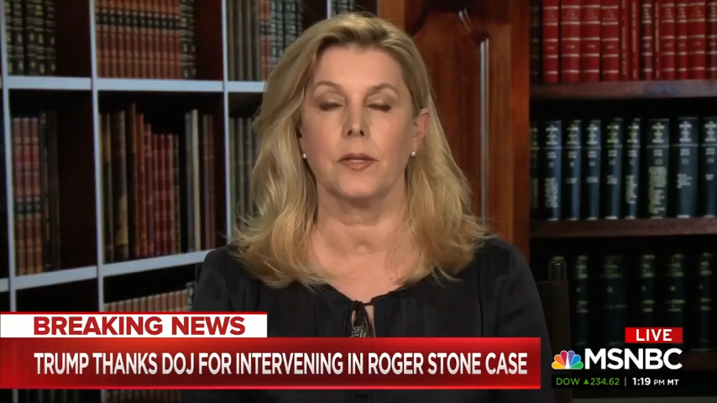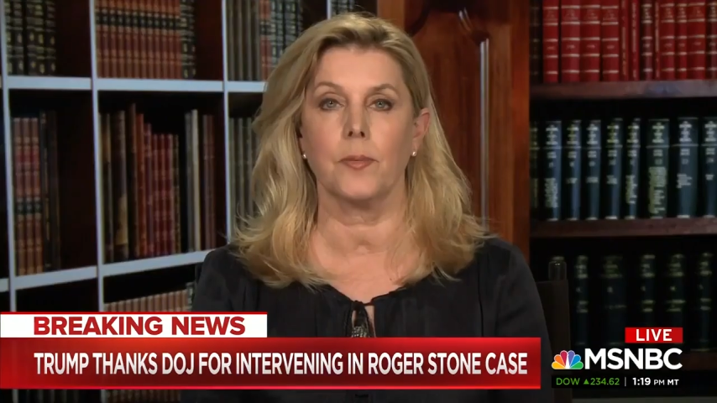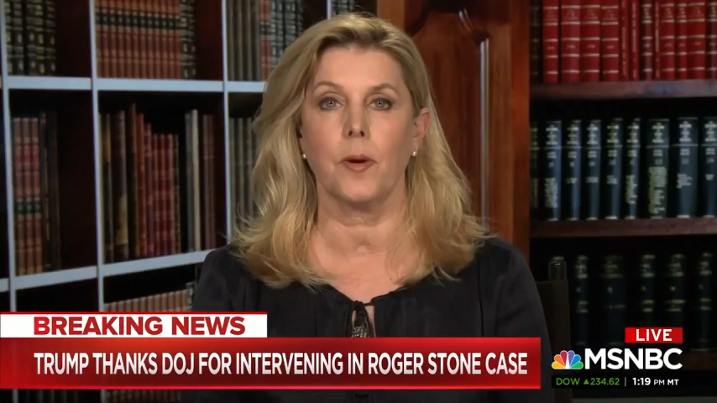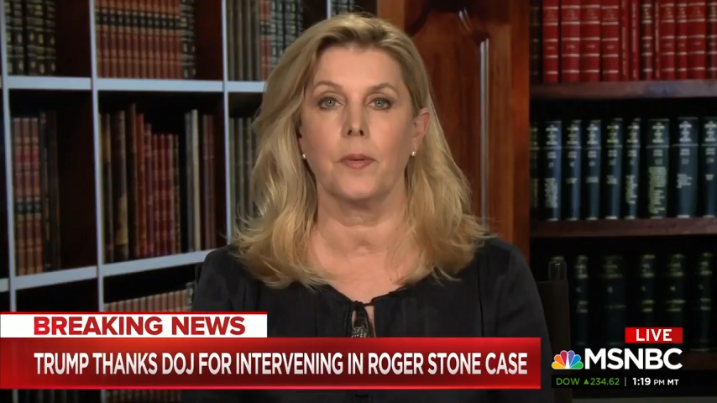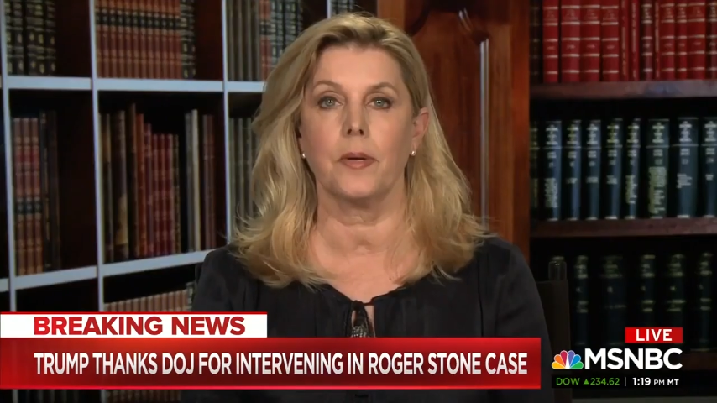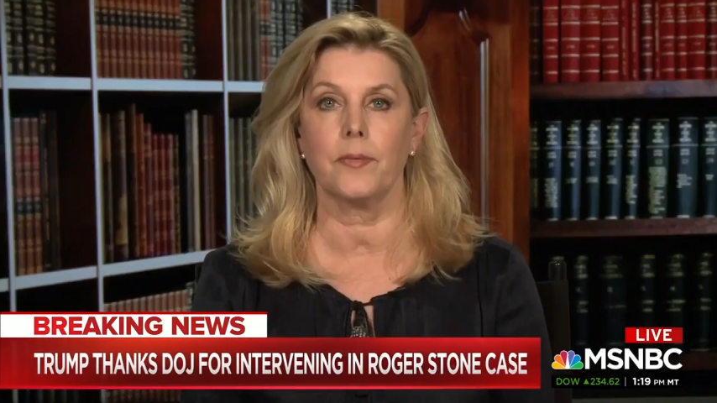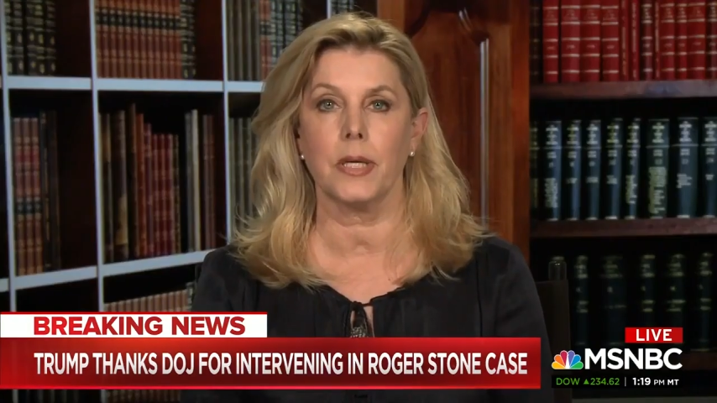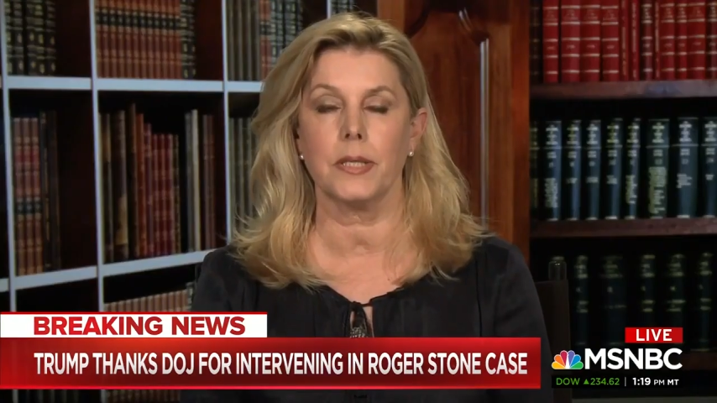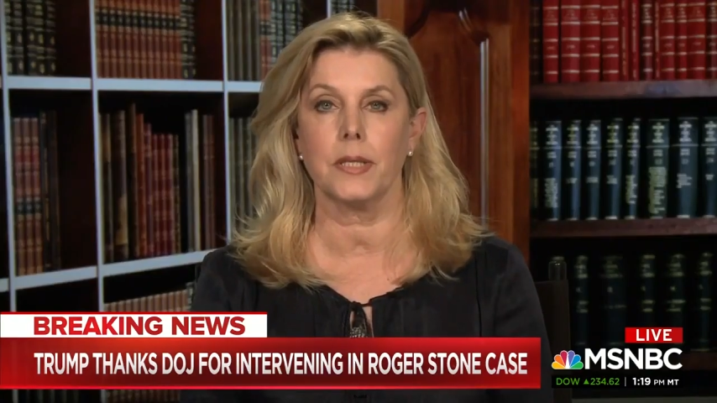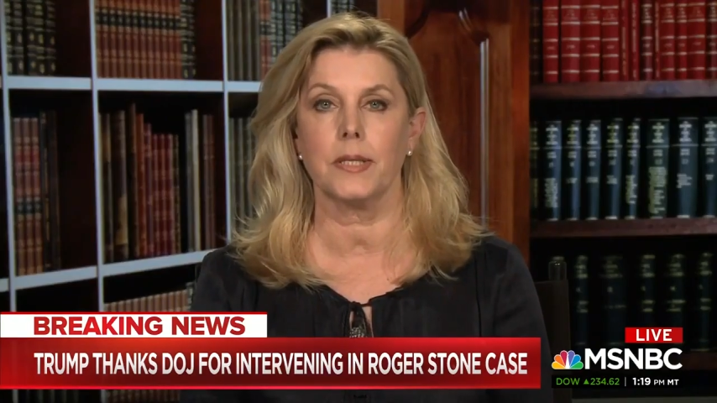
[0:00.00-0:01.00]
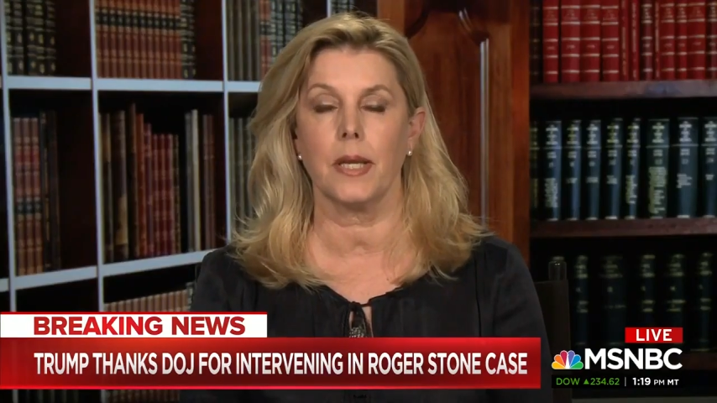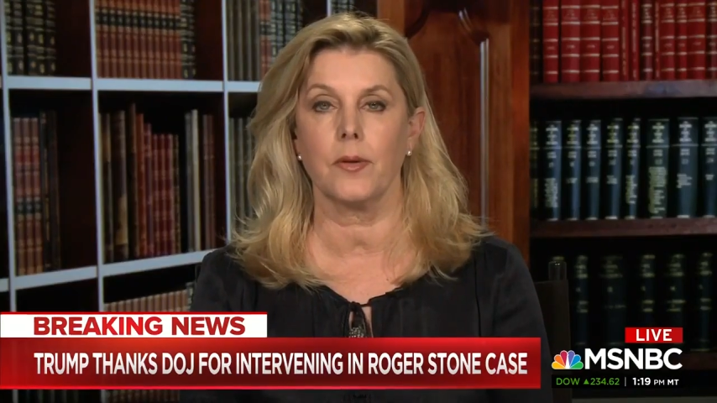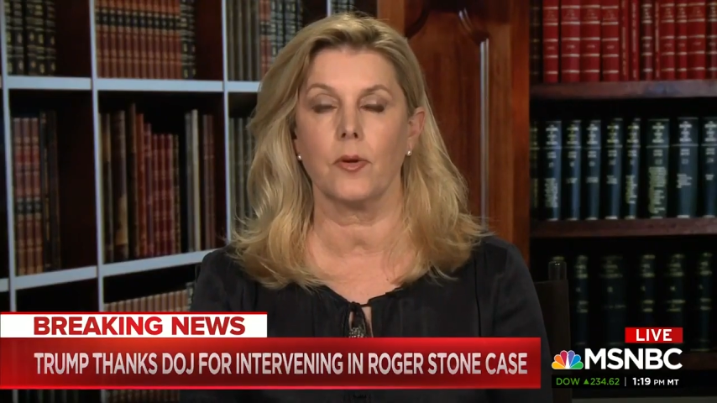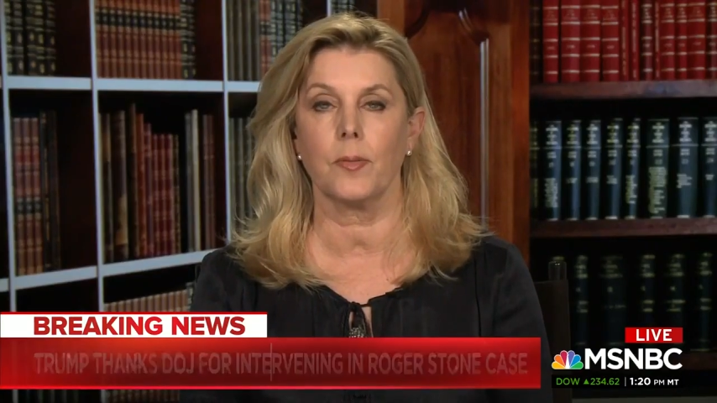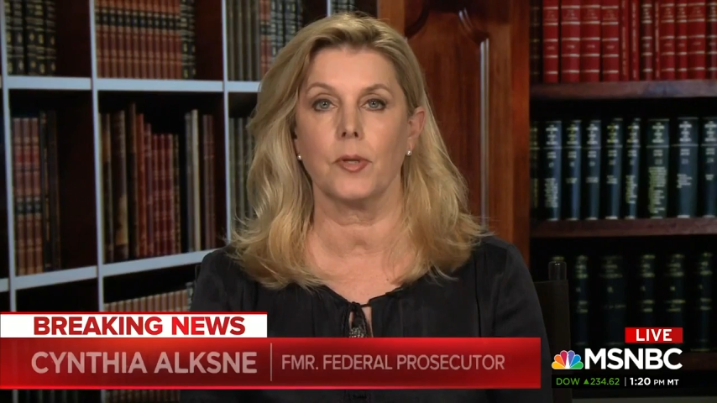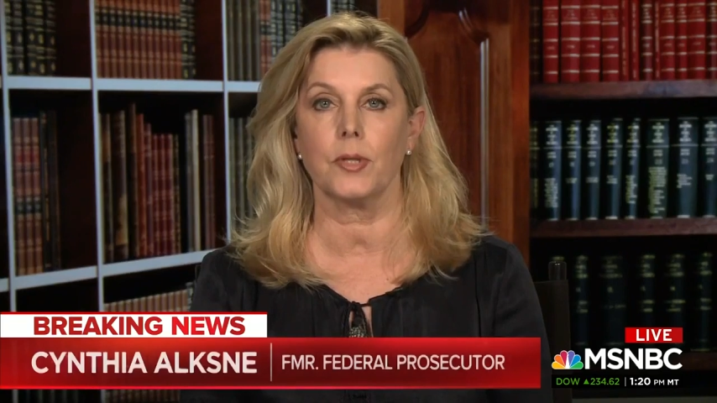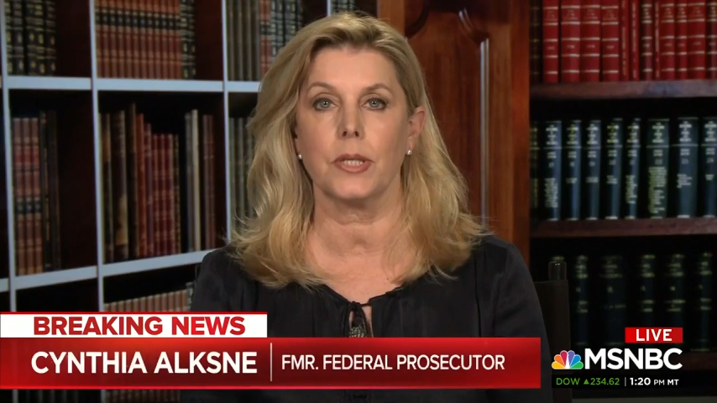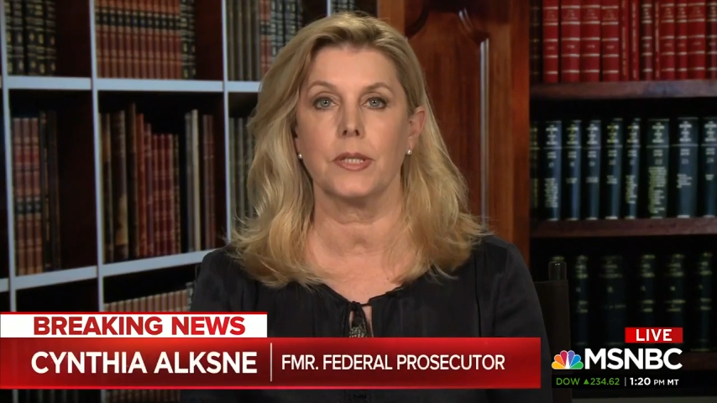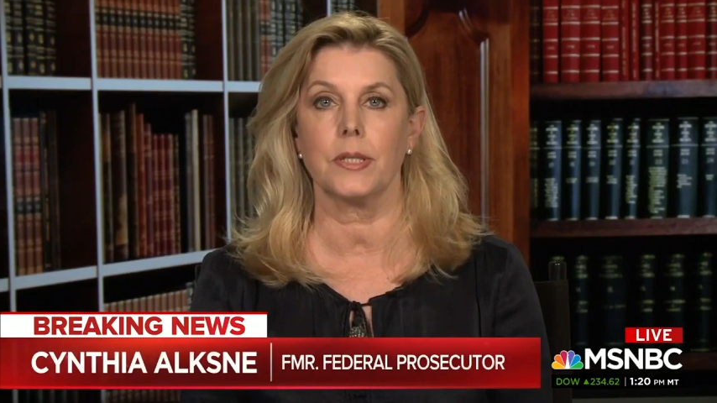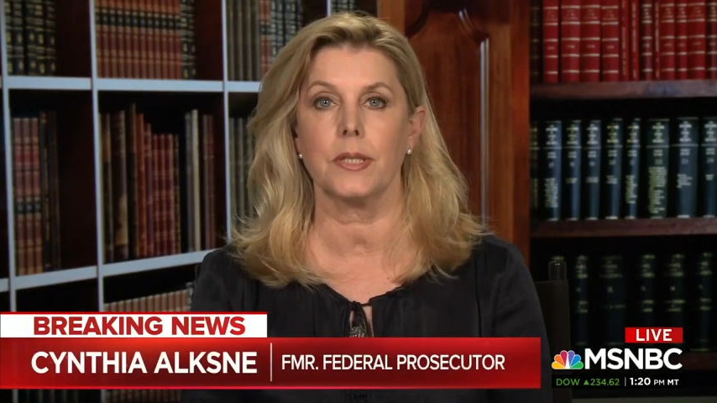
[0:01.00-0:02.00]
Department of Justice and the criminal
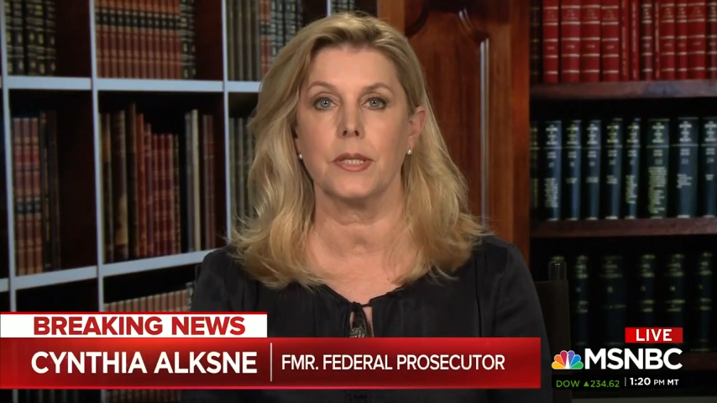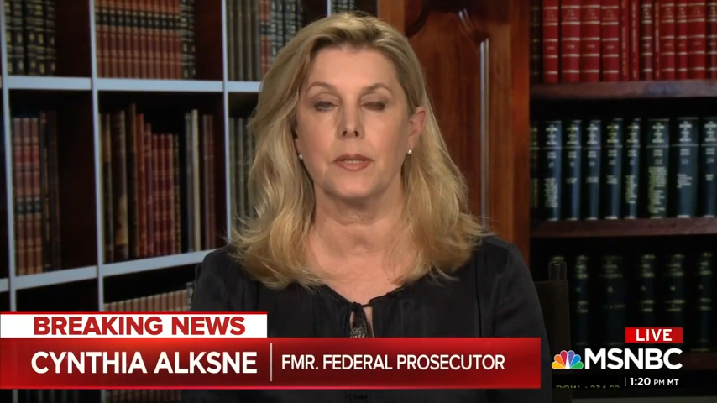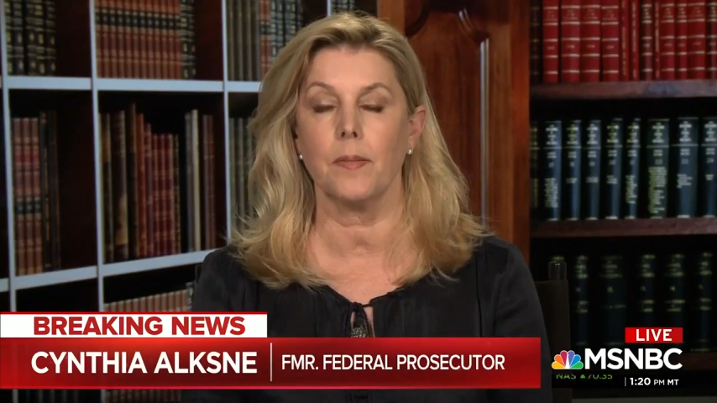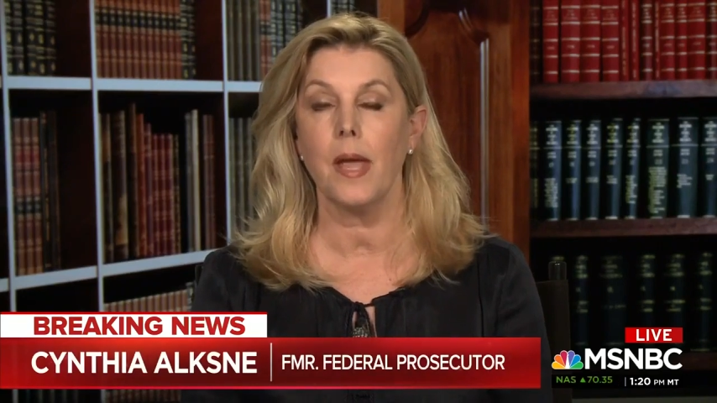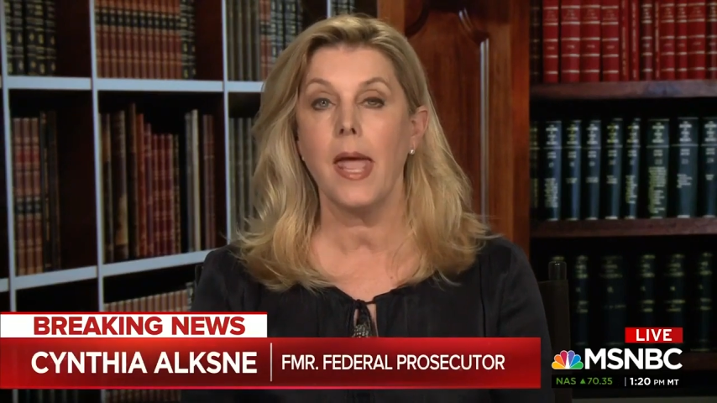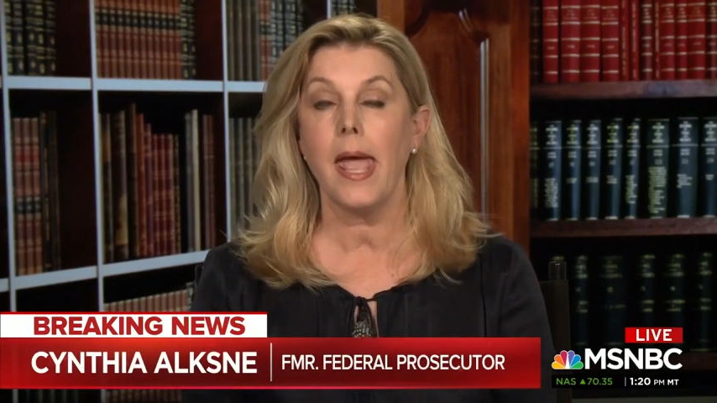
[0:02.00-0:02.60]
justice system.